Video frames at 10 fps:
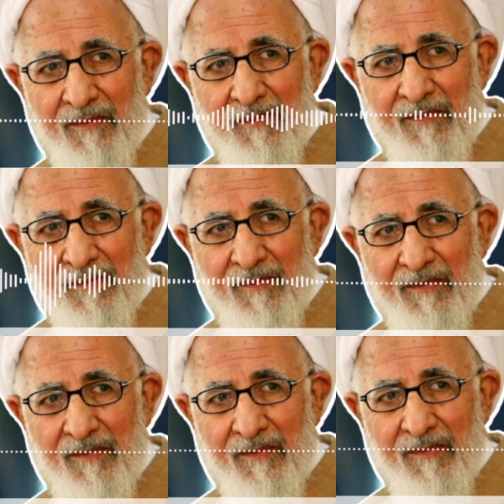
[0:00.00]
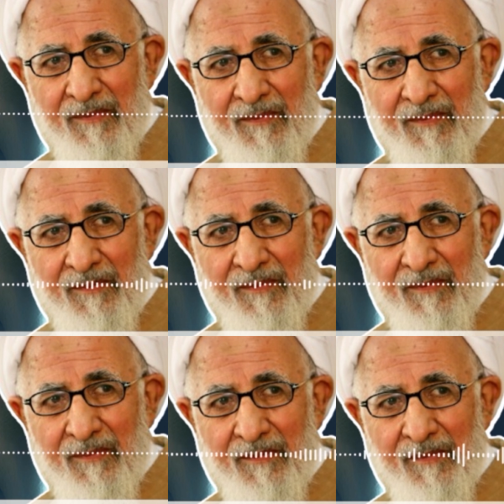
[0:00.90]
al-Hayat,
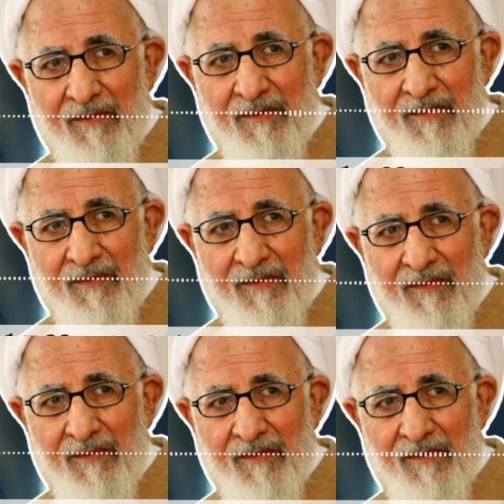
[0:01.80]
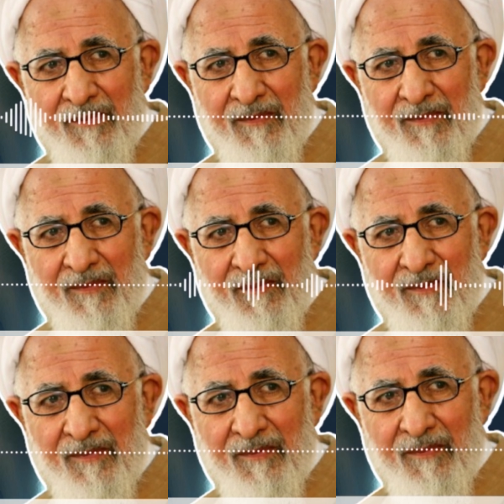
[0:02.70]
and we were almost done this
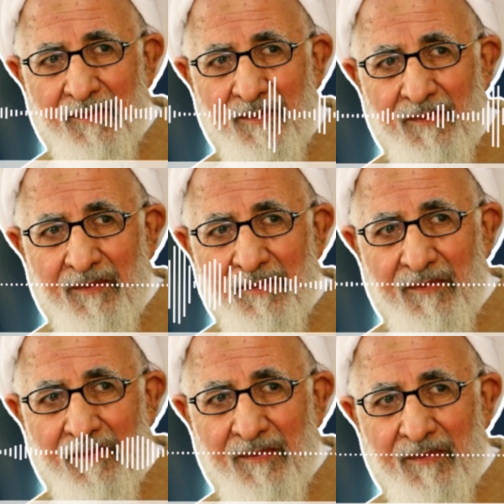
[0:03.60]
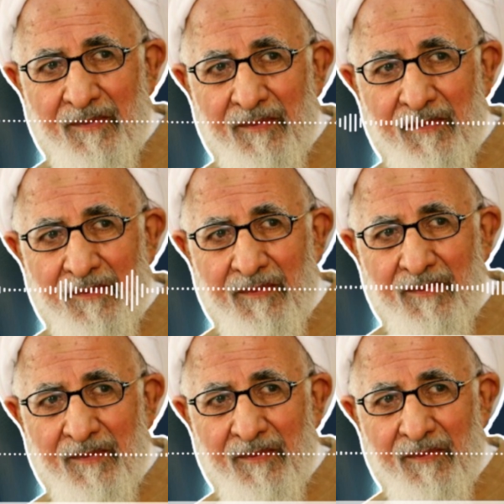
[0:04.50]
third
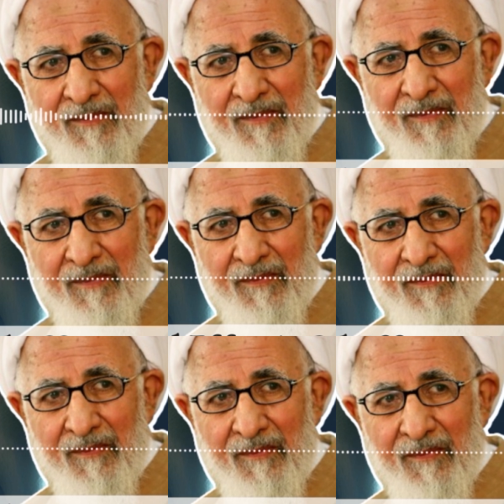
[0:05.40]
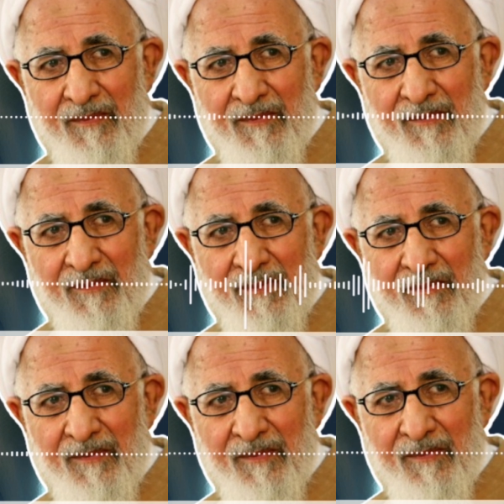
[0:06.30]
section, which was
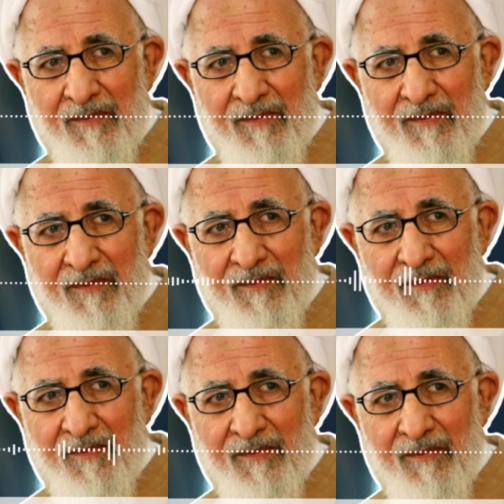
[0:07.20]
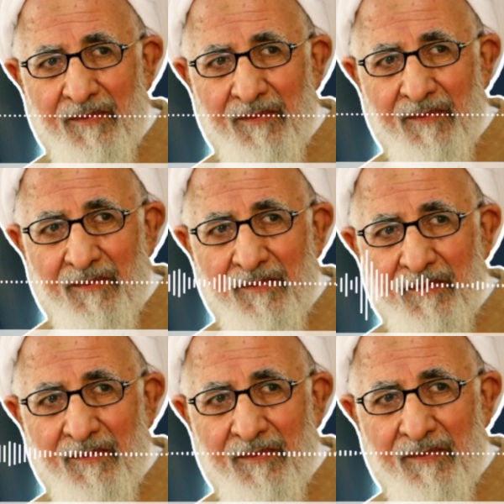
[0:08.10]
about thinking
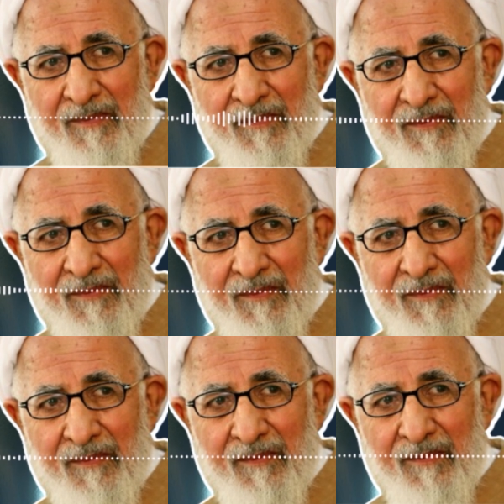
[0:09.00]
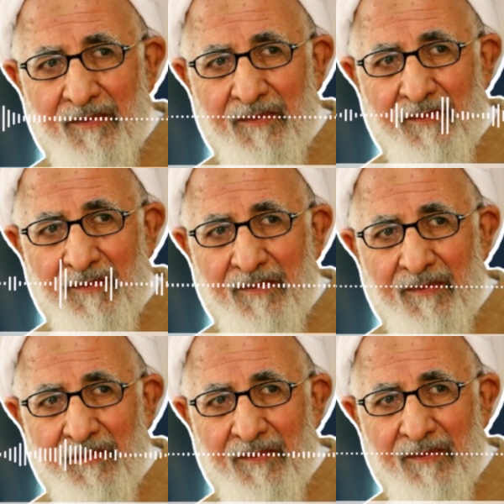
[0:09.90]
about the consequences of
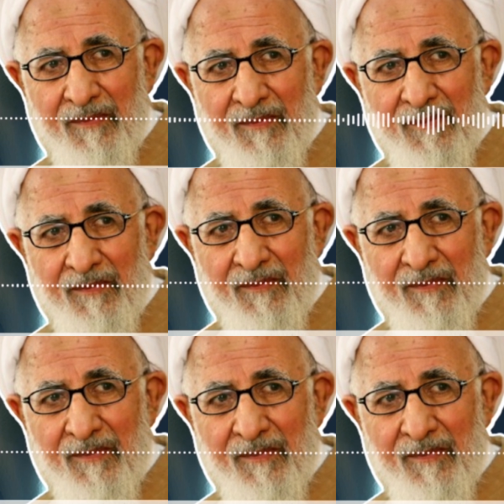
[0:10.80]
your actions, right?